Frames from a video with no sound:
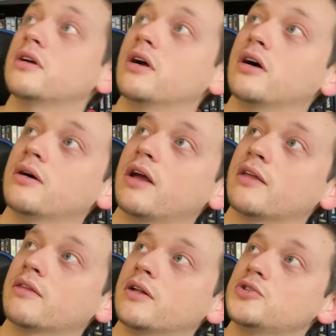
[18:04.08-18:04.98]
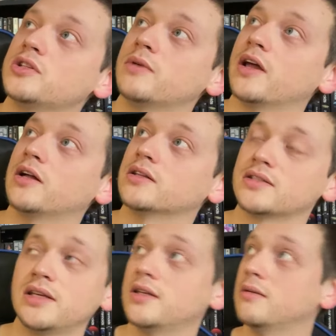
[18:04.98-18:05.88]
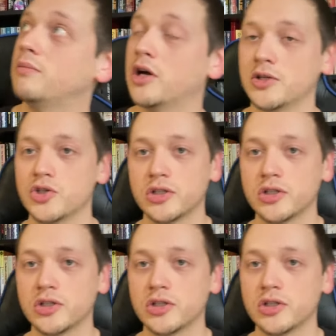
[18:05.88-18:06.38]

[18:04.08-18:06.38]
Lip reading: anthologies by Aldiss. He did a bunch,